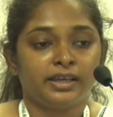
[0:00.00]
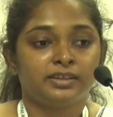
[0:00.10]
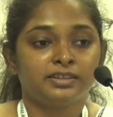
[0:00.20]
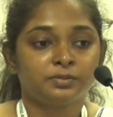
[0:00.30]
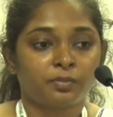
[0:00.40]

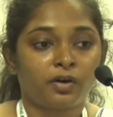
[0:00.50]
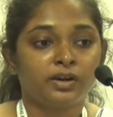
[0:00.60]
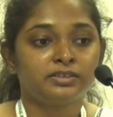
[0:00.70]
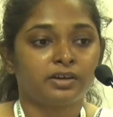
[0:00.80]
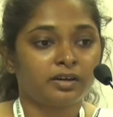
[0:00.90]
the small
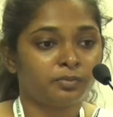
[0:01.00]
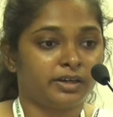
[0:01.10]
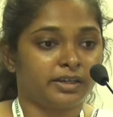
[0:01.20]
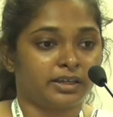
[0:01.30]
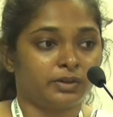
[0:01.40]
drug
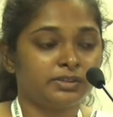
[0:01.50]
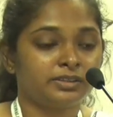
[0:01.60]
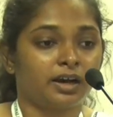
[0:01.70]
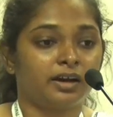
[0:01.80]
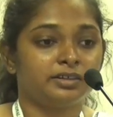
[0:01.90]
molecules
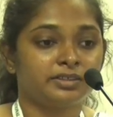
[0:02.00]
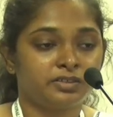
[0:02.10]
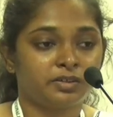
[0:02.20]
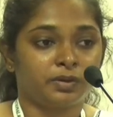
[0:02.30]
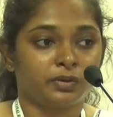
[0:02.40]
are
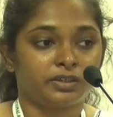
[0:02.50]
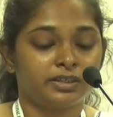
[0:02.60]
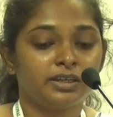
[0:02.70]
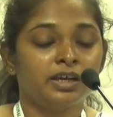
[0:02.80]
distributed